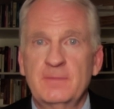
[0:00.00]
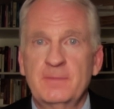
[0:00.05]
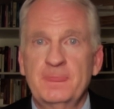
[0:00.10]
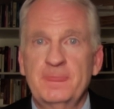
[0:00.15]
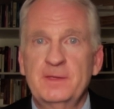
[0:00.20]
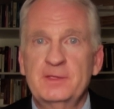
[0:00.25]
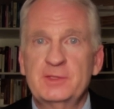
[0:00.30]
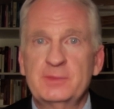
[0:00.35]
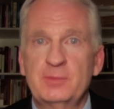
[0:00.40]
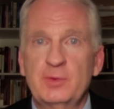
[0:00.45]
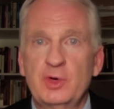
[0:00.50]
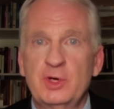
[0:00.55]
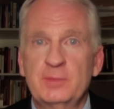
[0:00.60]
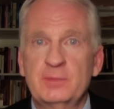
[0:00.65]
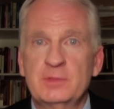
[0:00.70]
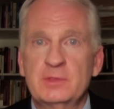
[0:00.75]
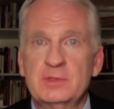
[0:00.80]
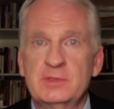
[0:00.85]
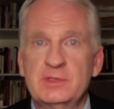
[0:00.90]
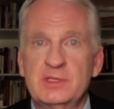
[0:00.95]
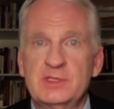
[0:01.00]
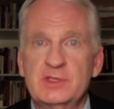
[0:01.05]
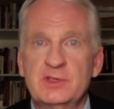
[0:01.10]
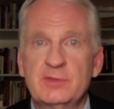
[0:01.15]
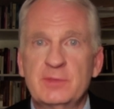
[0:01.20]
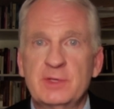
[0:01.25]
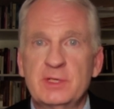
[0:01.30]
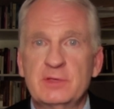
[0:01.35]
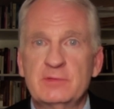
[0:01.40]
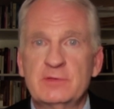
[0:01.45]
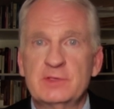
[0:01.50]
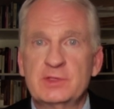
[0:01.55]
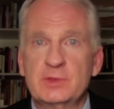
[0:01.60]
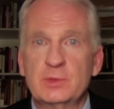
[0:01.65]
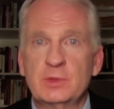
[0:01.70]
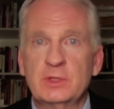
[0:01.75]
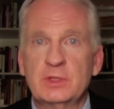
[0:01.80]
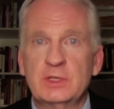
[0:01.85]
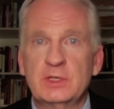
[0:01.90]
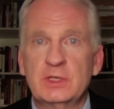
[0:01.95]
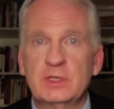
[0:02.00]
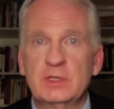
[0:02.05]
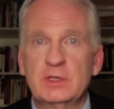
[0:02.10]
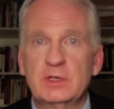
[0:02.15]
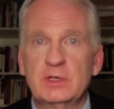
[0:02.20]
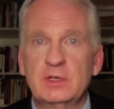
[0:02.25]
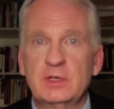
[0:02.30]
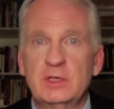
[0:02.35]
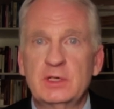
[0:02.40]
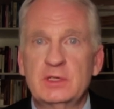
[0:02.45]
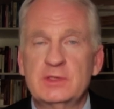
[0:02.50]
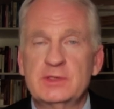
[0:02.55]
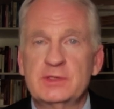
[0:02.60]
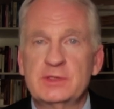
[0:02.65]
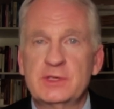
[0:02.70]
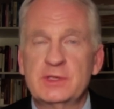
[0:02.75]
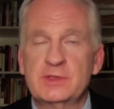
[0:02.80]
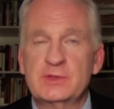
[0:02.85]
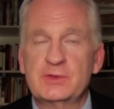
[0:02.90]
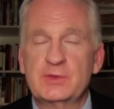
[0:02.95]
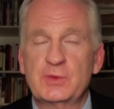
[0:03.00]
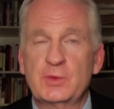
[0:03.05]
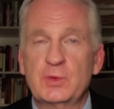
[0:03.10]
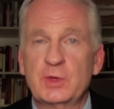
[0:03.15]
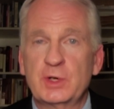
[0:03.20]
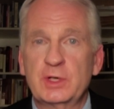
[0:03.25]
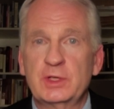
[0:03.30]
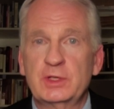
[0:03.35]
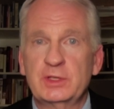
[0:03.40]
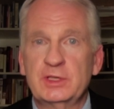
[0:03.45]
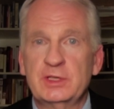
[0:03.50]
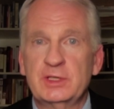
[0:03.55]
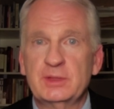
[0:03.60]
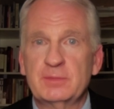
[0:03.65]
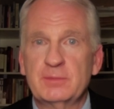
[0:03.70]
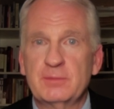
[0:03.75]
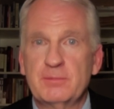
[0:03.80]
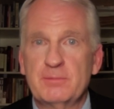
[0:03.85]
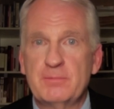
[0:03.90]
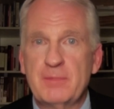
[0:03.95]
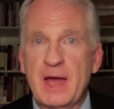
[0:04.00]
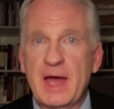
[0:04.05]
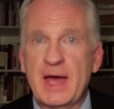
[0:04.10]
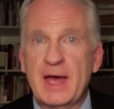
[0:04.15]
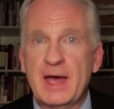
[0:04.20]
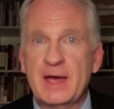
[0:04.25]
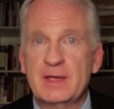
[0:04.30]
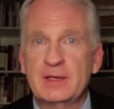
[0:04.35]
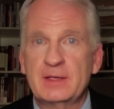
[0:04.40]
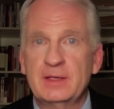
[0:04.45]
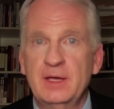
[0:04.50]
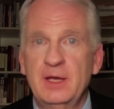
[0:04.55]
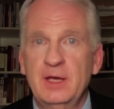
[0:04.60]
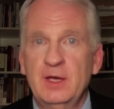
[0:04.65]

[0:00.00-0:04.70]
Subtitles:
These appointments, each of them individually, is historically bad,